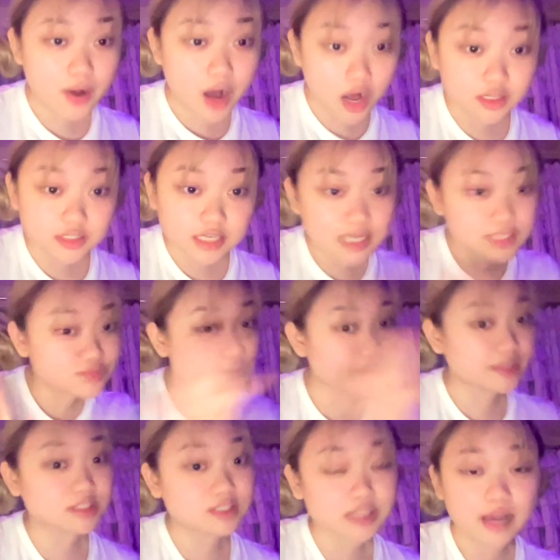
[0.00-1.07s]
apologize for
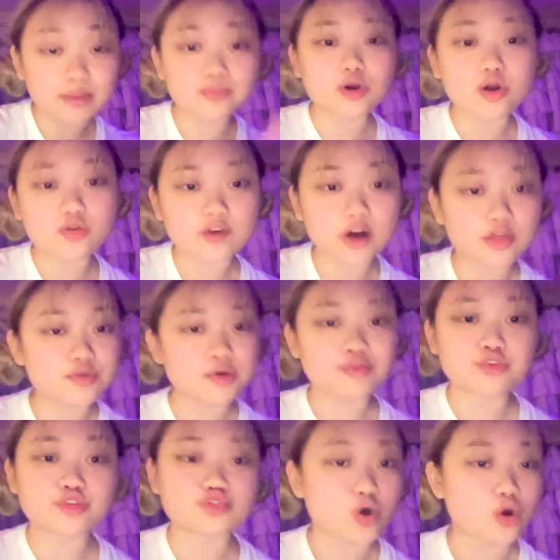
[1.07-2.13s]
my side profile throughout
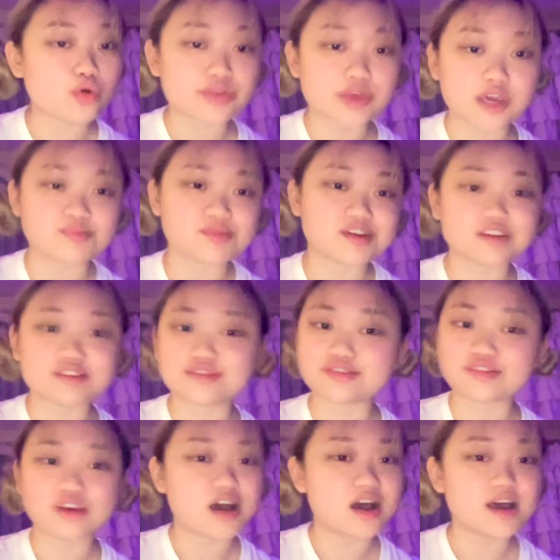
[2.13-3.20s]
this whole thing
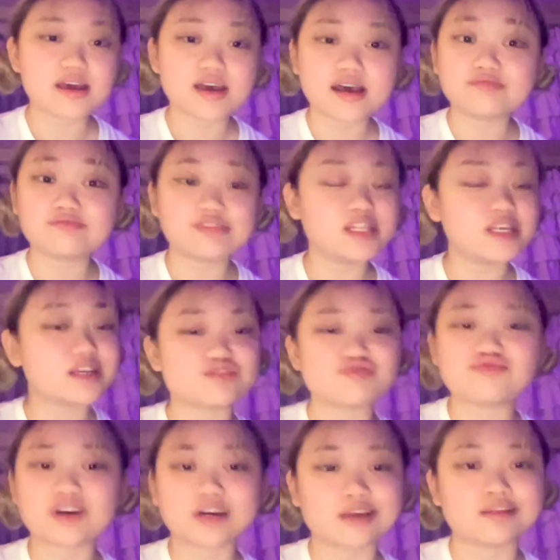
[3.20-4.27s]
because I feel like it's
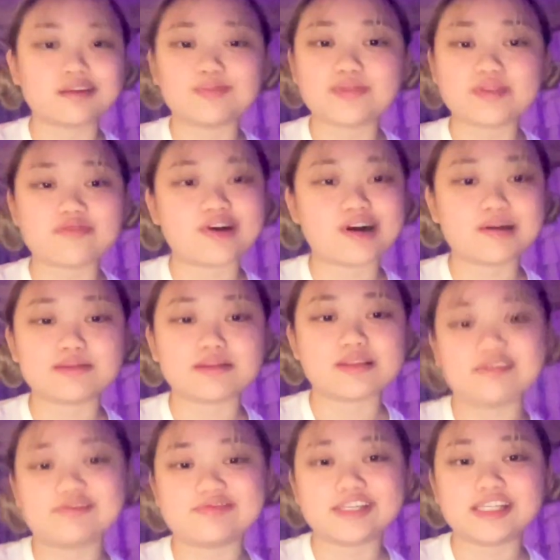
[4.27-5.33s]
fucking up the vibes of
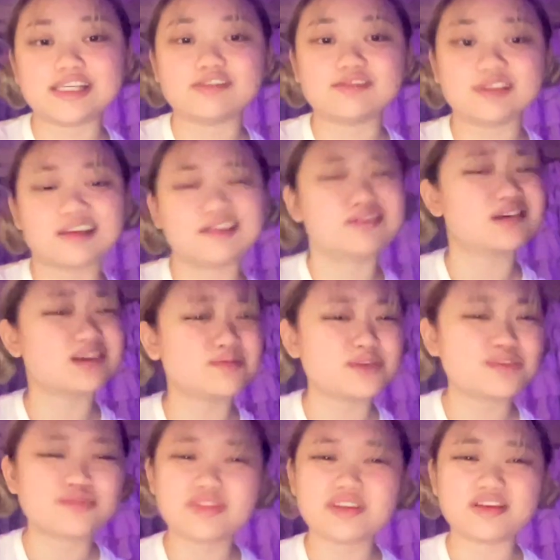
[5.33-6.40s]
the video. Like, you come
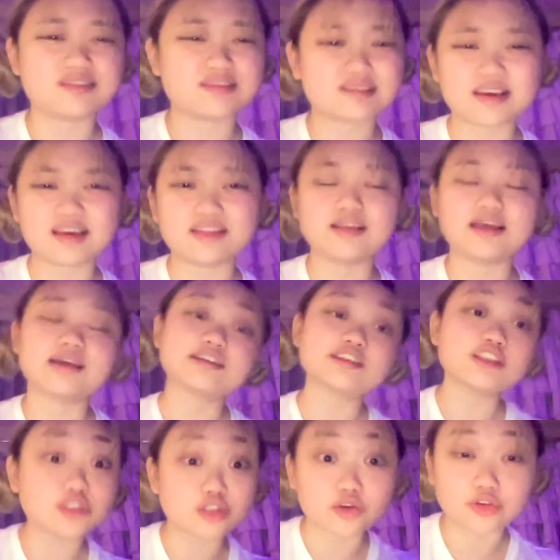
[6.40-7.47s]
here for the aesthetic.
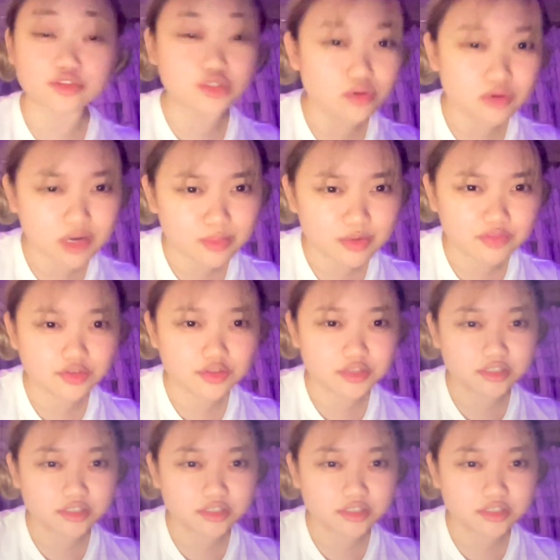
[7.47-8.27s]
Actually, no, you don't come here for the